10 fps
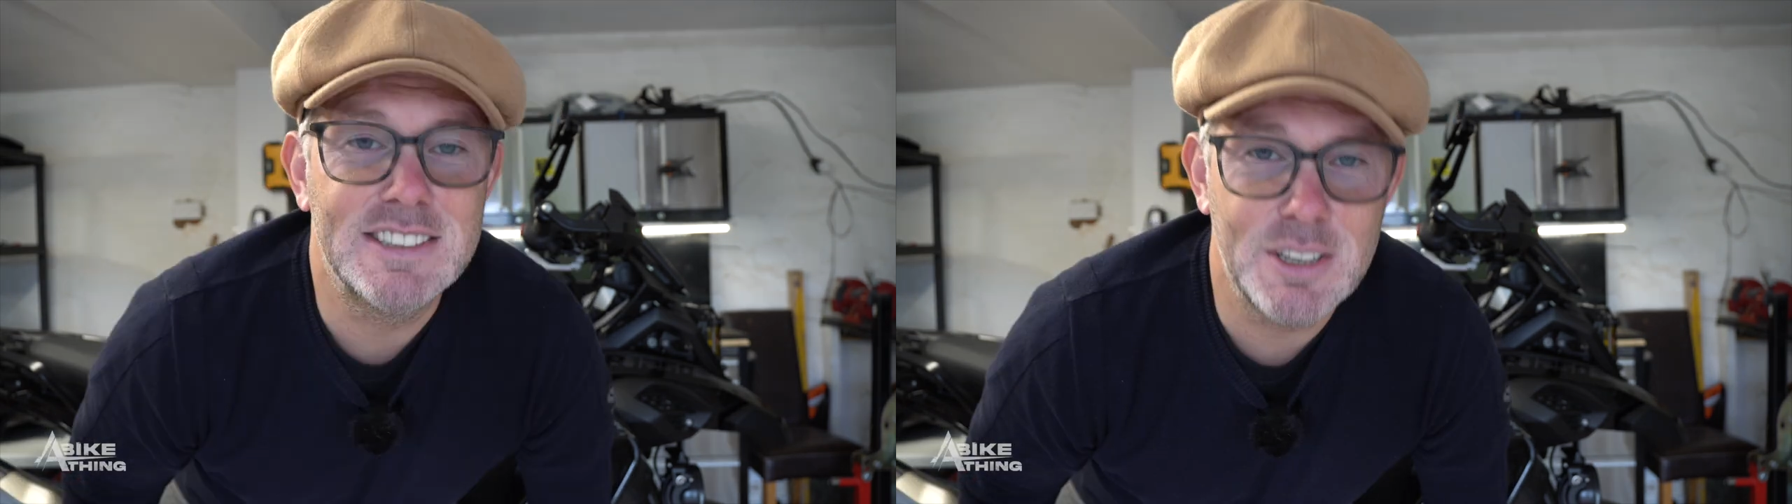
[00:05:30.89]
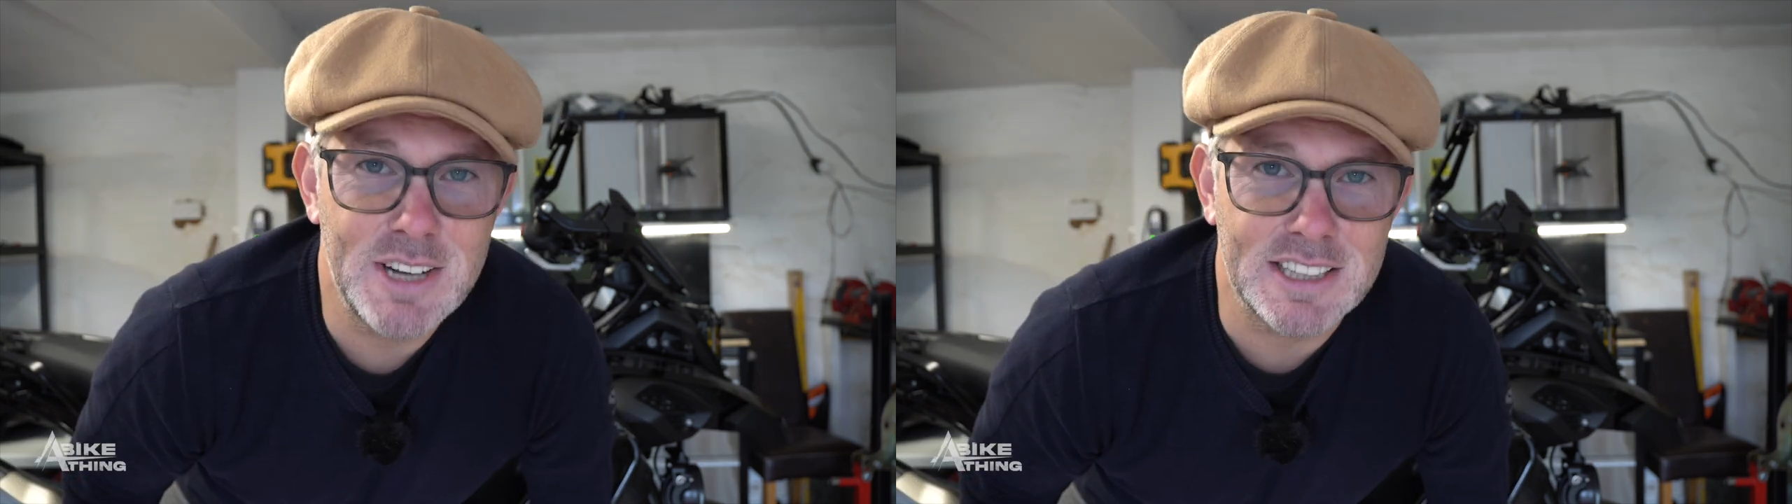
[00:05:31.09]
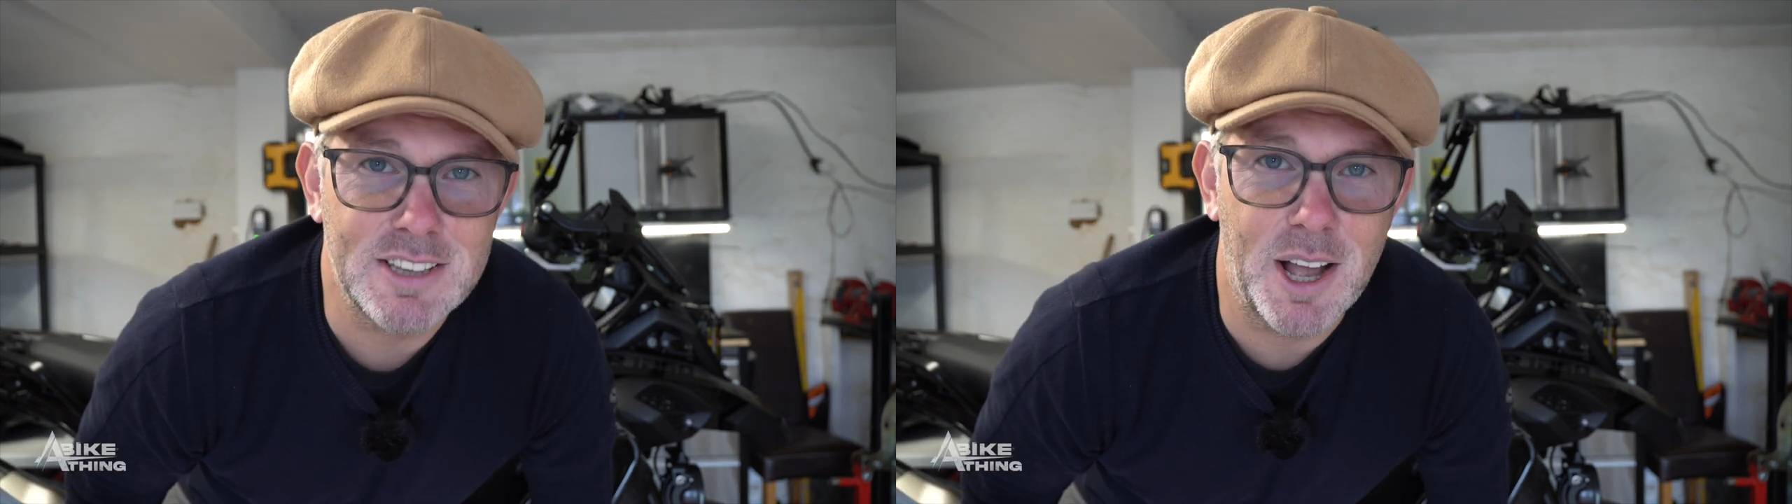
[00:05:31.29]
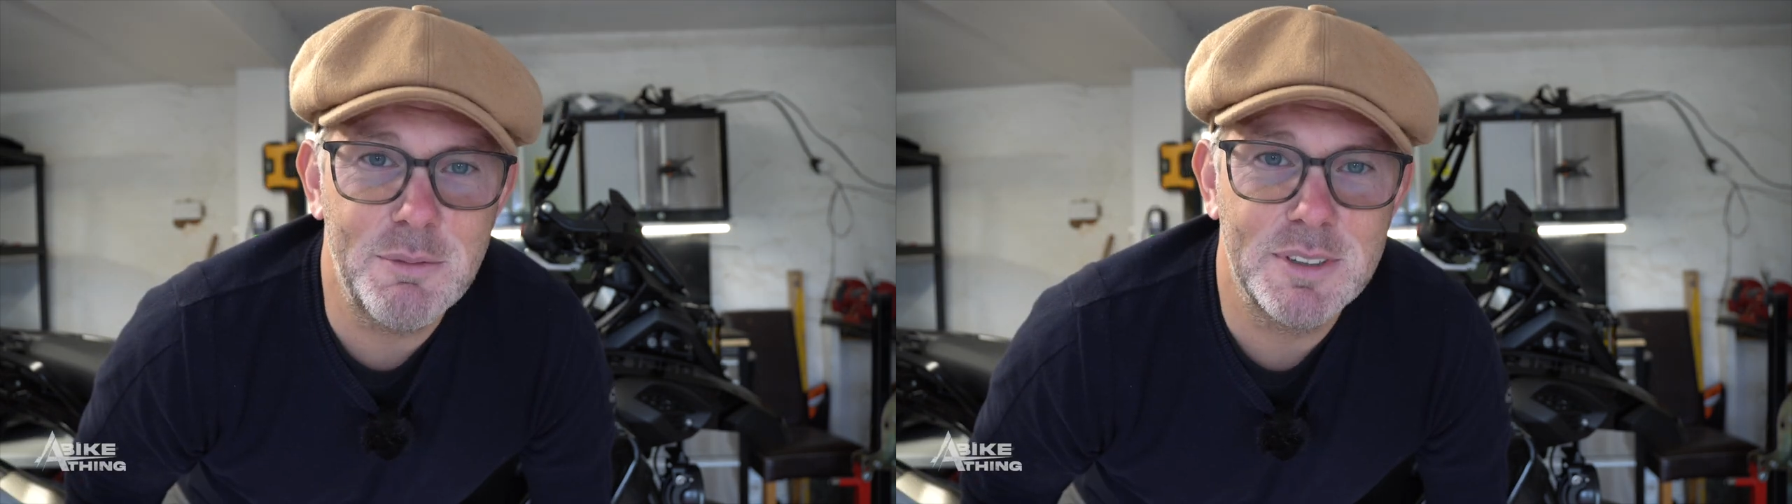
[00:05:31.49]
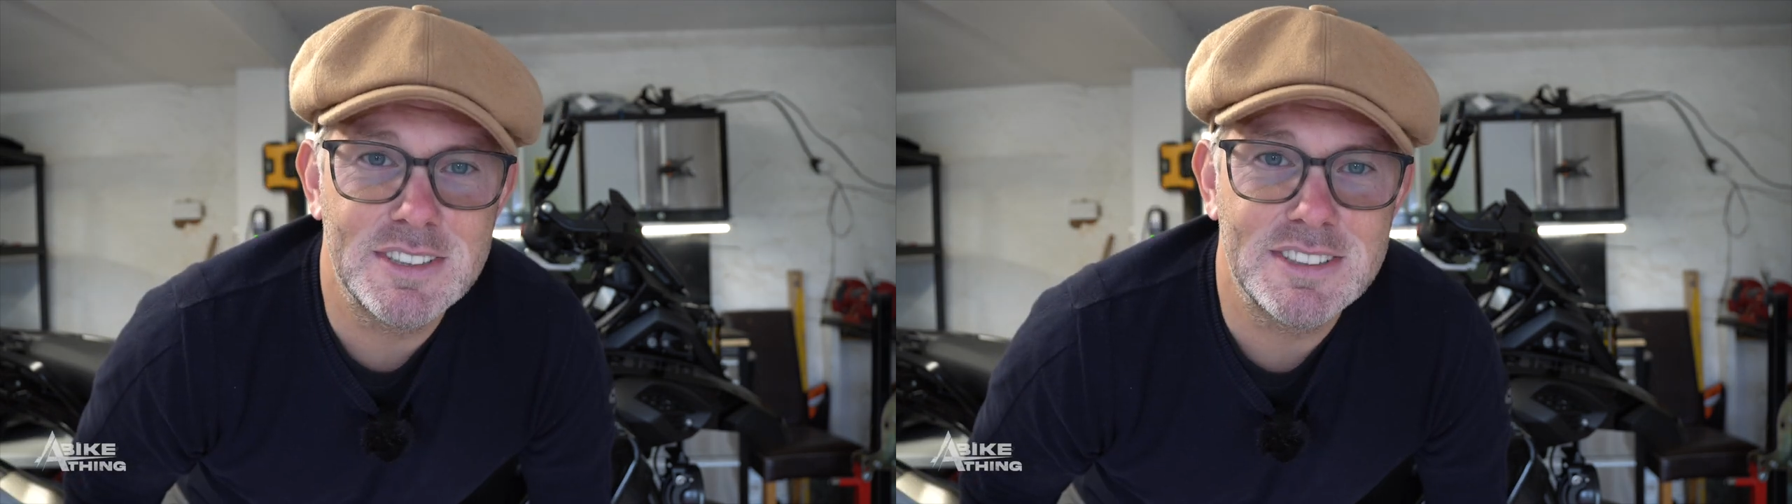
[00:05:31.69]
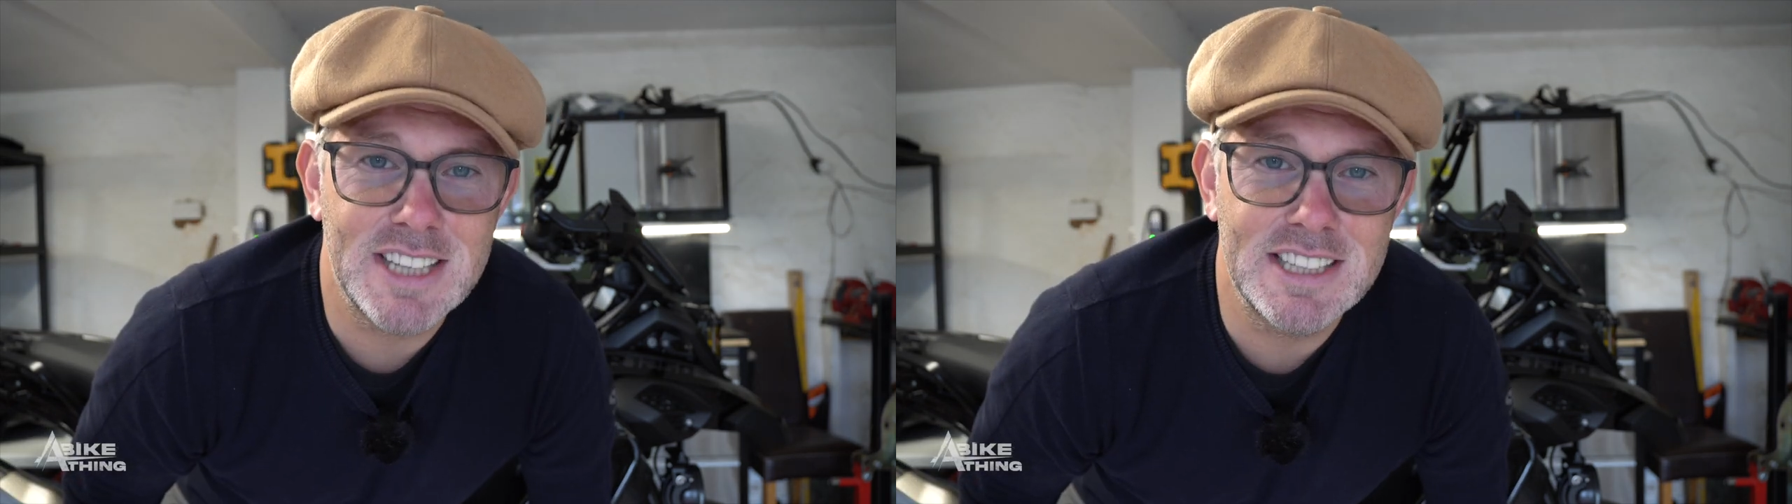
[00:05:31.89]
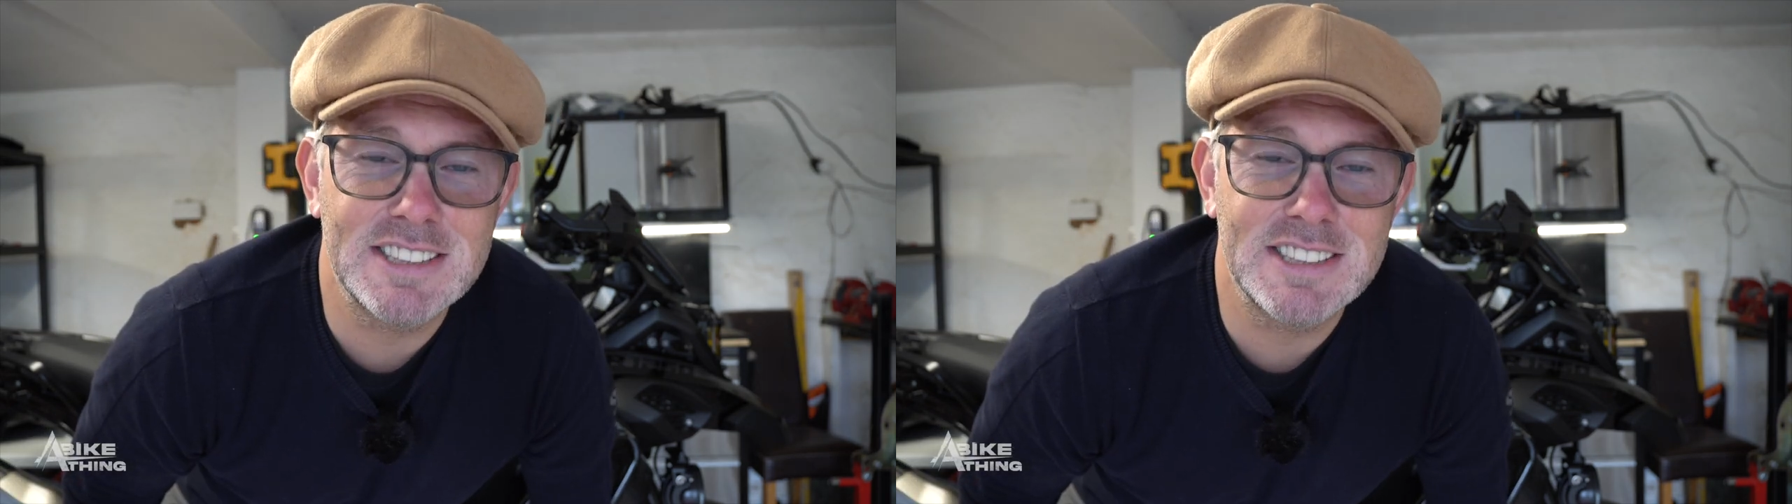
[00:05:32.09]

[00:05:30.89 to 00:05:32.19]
Until next time, stay